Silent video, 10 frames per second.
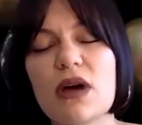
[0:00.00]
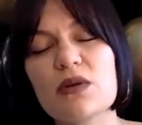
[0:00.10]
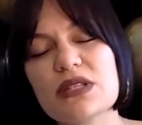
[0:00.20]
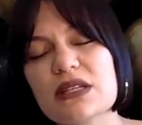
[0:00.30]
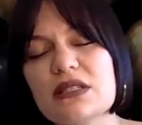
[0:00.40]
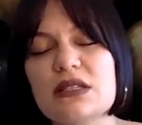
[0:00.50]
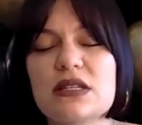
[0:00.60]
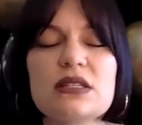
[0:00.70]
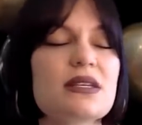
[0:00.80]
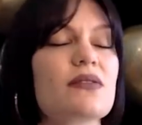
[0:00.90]
I would say
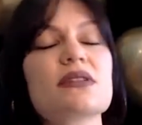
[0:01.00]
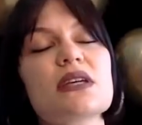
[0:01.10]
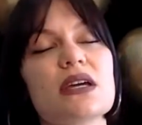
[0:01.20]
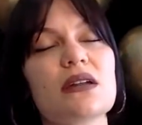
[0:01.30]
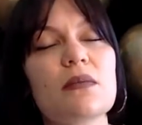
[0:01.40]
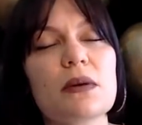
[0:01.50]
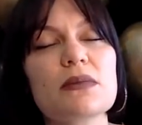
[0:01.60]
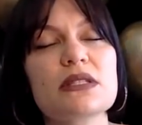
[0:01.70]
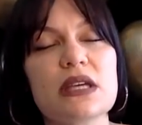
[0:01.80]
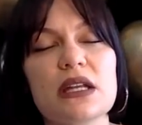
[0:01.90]
16, 17, I remember
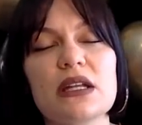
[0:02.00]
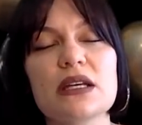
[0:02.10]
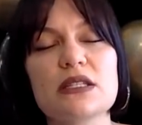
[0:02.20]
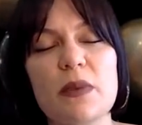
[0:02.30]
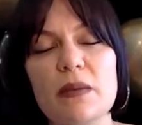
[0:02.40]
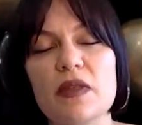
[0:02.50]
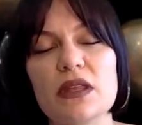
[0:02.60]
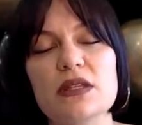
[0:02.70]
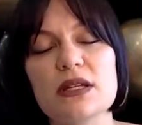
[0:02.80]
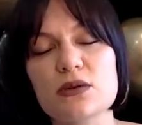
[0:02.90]
sitting in the
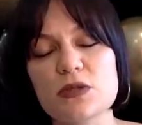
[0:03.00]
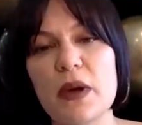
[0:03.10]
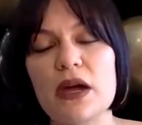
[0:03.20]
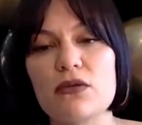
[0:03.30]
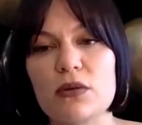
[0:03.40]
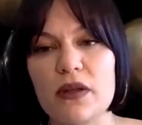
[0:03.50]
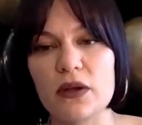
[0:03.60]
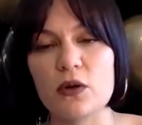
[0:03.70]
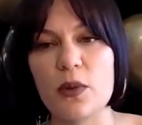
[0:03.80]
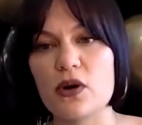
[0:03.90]
little spare room, like the
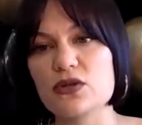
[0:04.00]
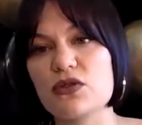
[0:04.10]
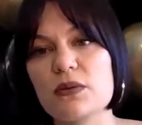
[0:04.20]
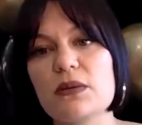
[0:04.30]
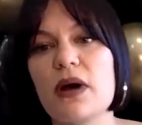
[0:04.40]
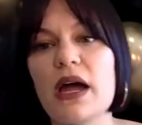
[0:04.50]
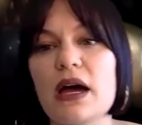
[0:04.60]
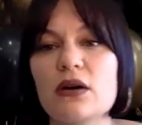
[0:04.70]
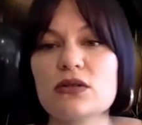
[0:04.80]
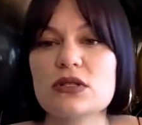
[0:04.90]
little box room in my
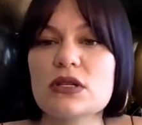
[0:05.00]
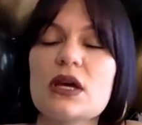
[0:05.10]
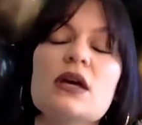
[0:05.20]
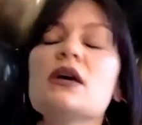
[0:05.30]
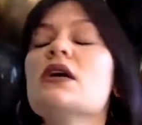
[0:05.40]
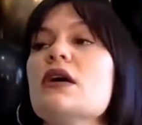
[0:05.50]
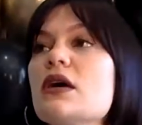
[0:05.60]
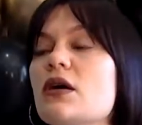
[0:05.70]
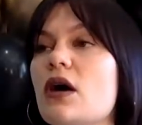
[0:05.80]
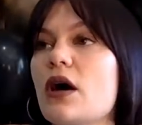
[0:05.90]
house,
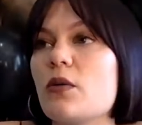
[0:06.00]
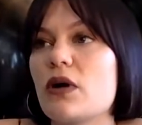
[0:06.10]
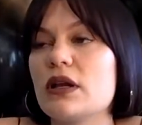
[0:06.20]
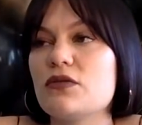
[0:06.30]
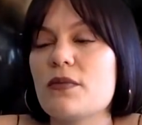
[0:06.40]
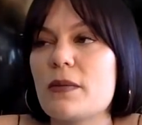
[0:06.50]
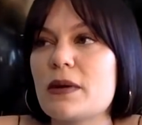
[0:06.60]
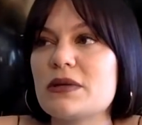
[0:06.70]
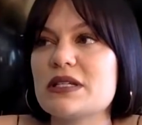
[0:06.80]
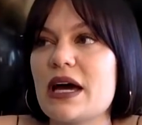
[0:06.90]
where I live with my
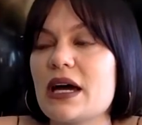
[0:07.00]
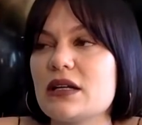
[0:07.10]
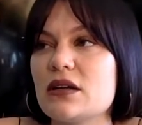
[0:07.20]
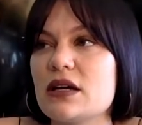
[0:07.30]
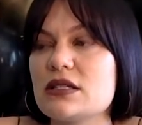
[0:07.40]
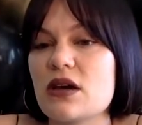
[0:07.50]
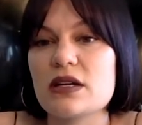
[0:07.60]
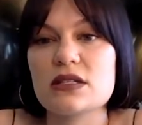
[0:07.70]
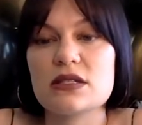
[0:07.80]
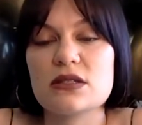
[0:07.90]
mum and dad. And I
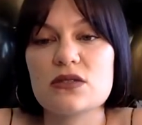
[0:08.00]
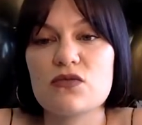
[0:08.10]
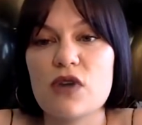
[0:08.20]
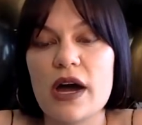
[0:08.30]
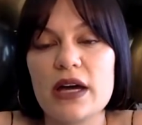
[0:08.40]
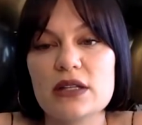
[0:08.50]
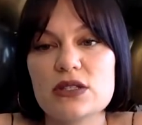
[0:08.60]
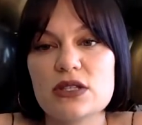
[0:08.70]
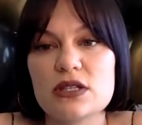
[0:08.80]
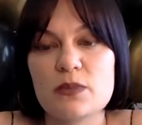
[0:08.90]
started to write
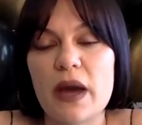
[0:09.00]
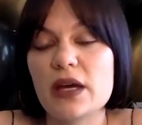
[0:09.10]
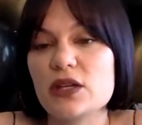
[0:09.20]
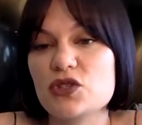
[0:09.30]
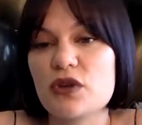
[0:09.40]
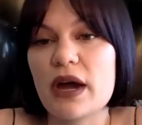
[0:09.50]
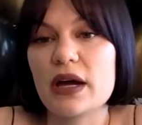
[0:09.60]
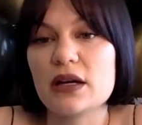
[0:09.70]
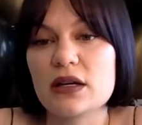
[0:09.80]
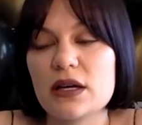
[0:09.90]
to this backing
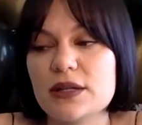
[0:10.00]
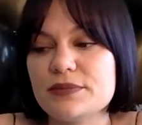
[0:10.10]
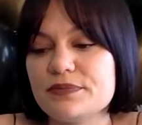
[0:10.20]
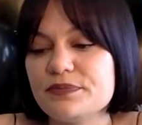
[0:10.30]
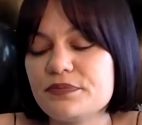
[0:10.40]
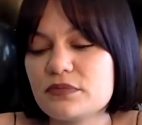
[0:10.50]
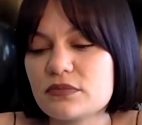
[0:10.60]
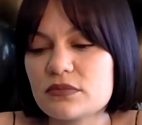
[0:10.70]
track that